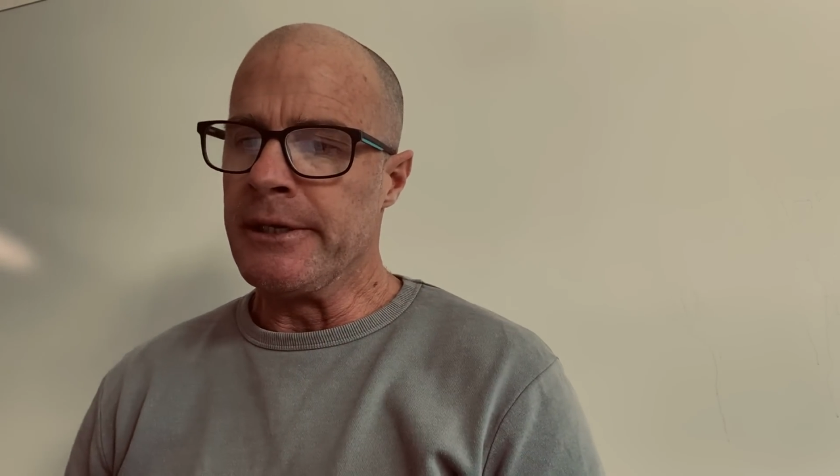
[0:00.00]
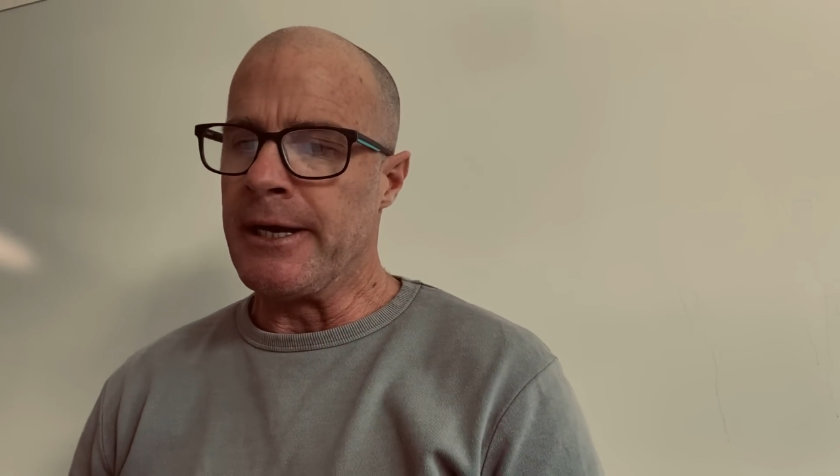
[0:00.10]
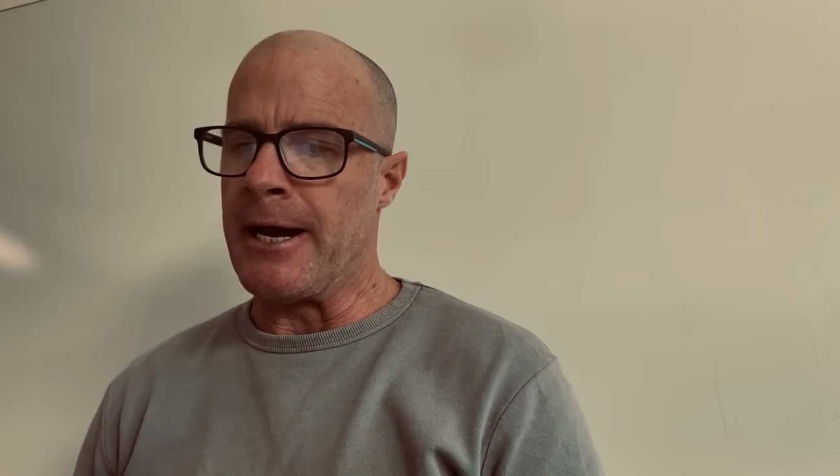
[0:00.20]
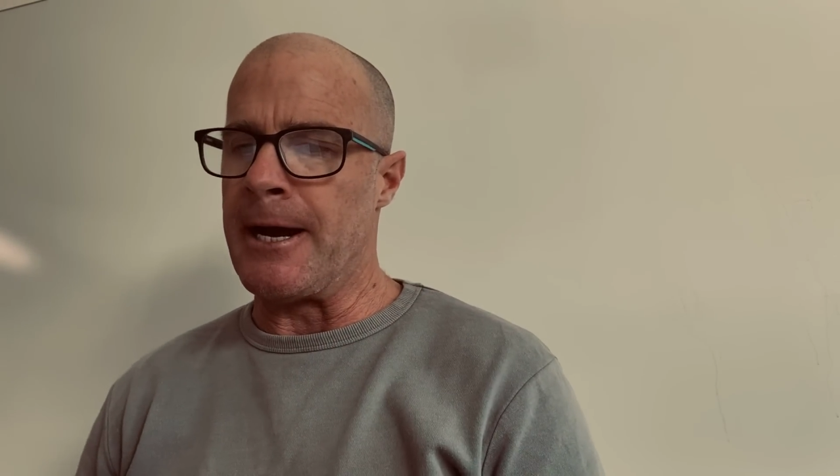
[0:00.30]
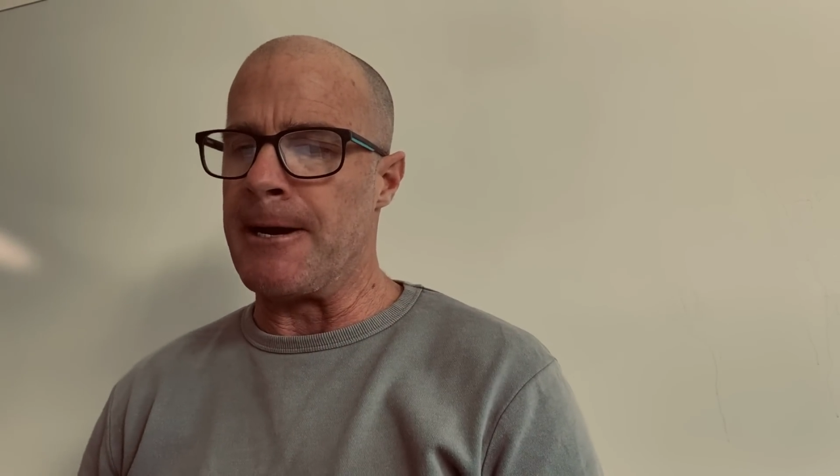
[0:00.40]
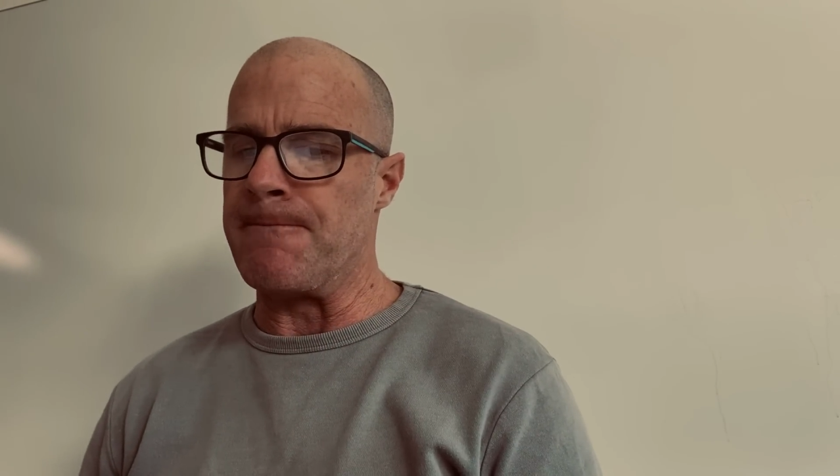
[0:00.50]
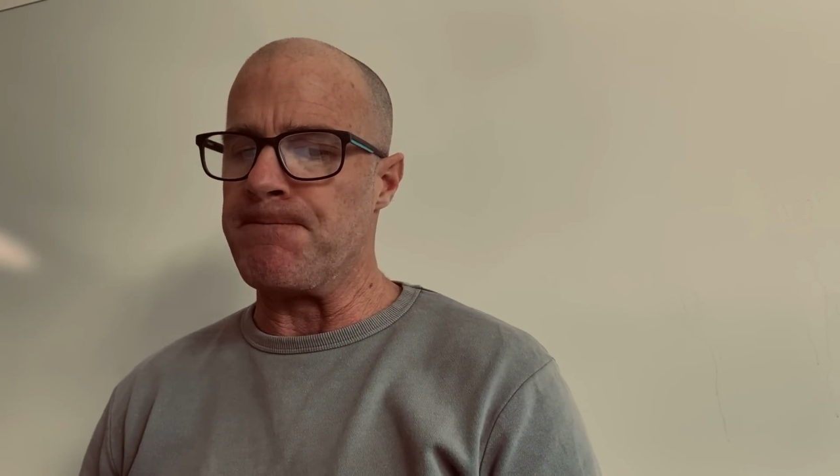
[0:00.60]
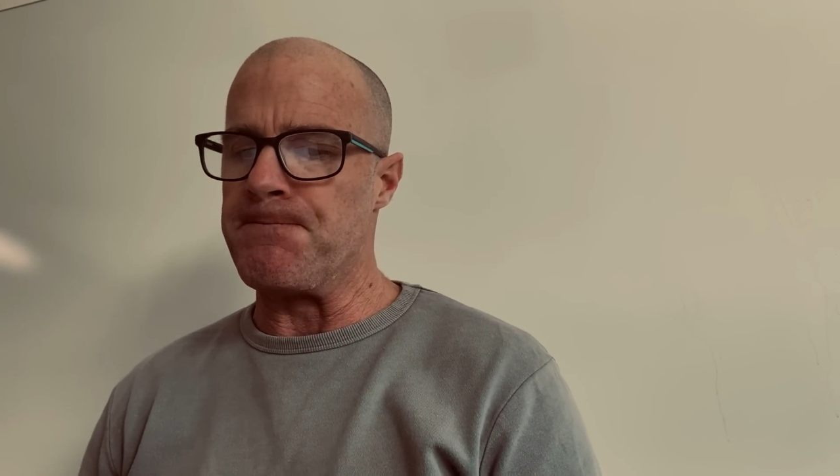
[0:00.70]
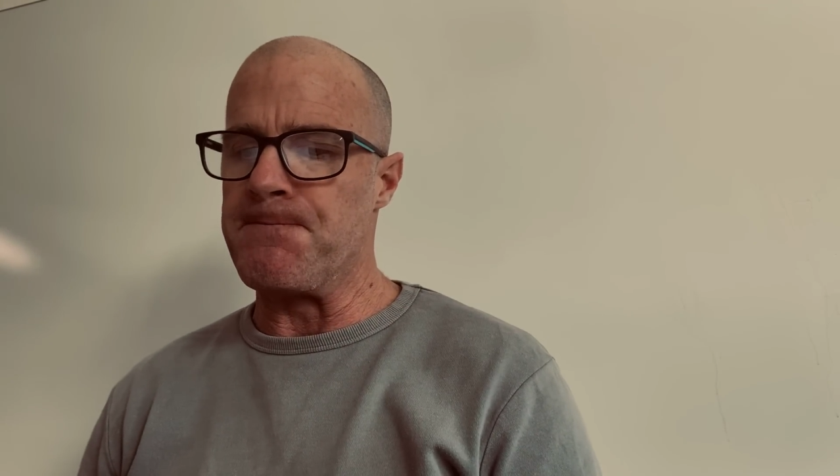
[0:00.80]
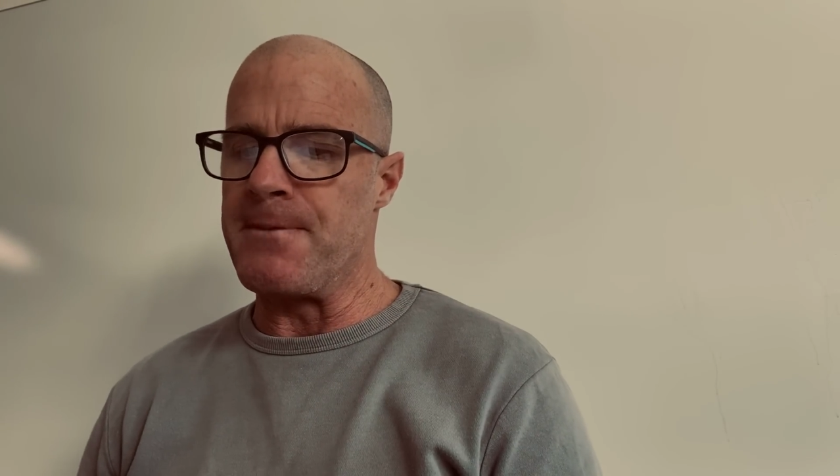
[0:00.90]

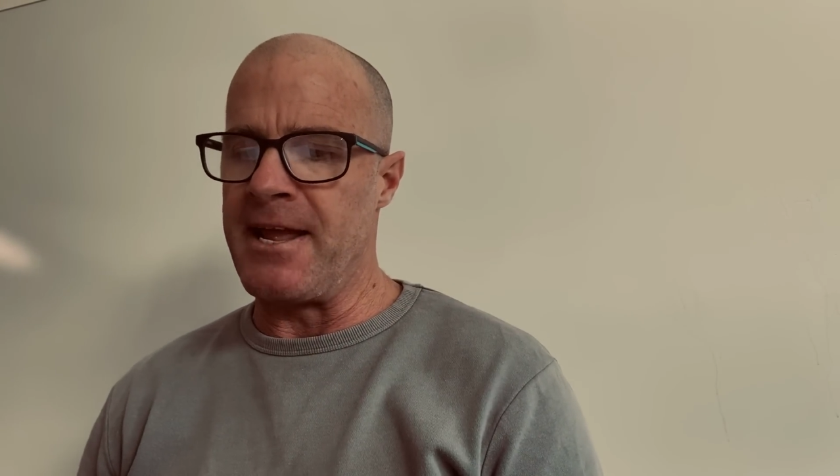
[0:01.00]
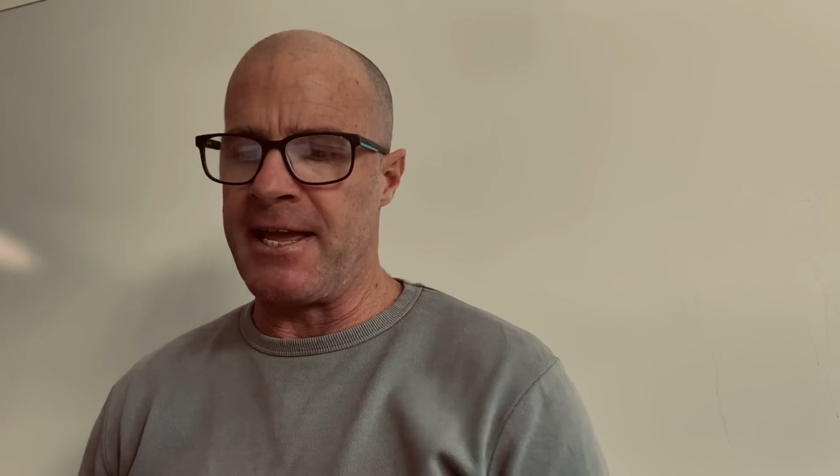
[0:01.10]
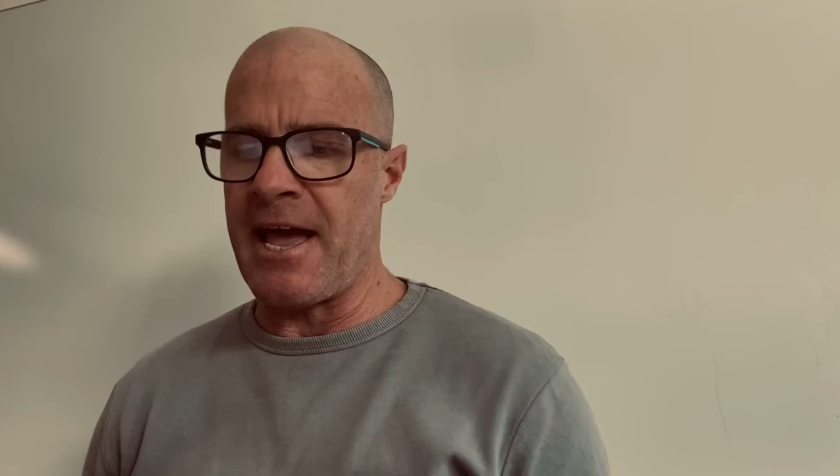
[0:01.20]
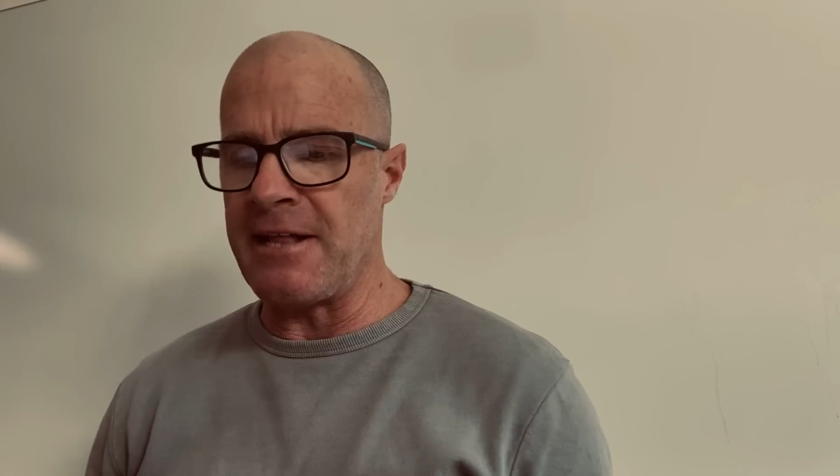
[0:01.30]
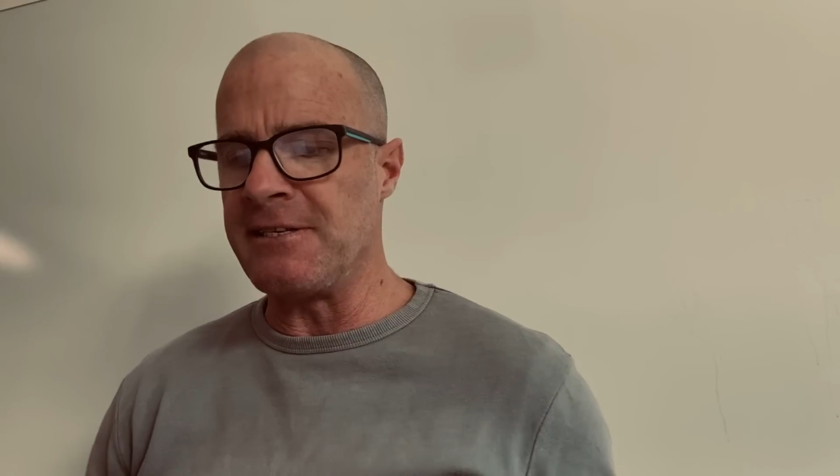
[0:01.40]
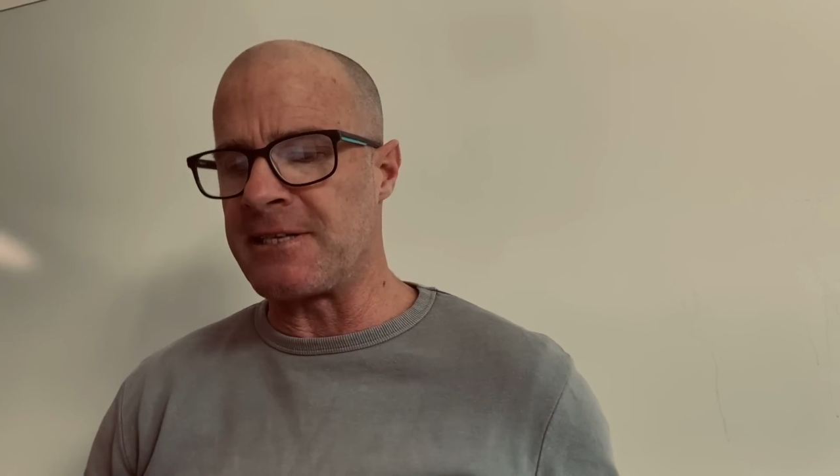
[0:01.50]
It can